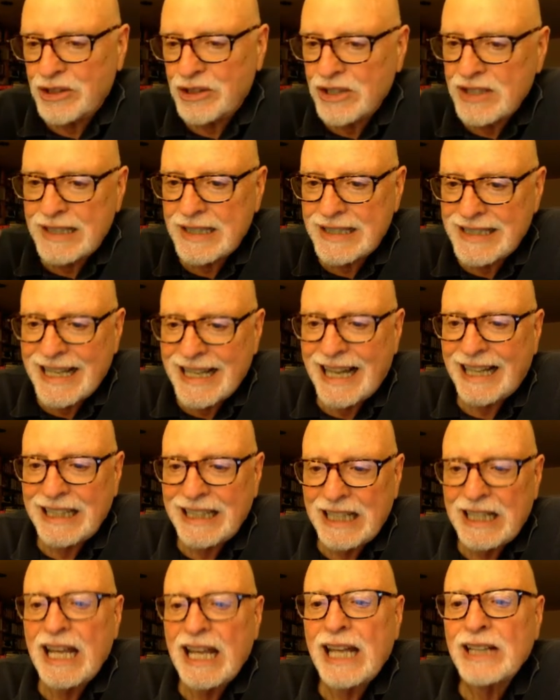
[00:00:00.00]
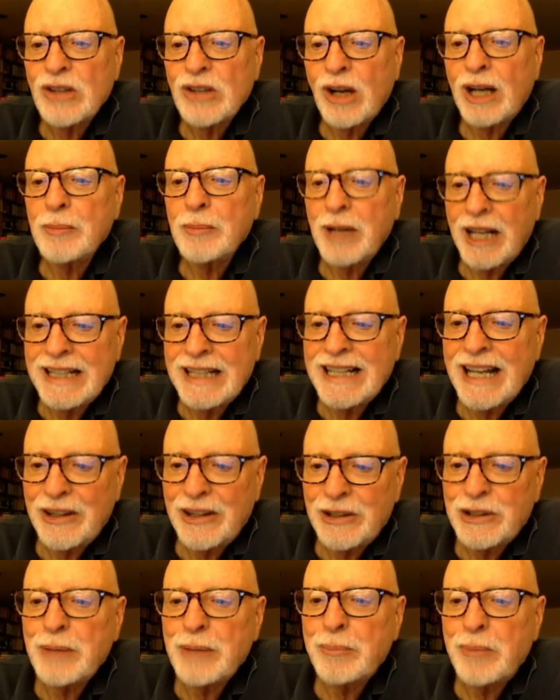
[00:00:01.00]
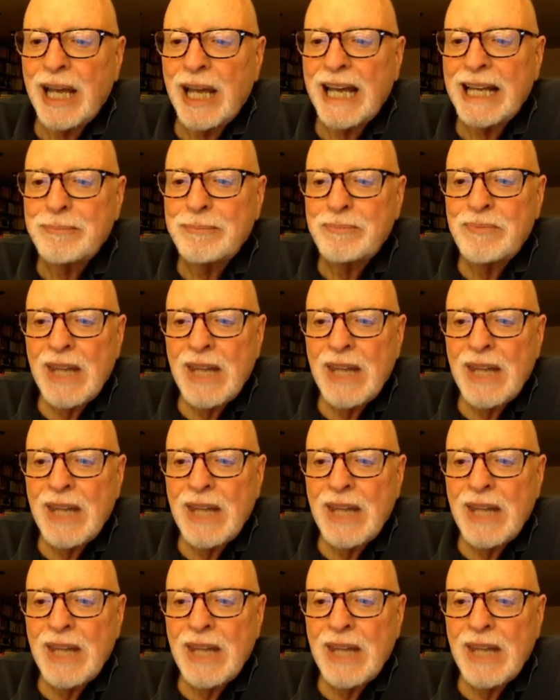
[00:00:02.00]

just a second and talk about another debate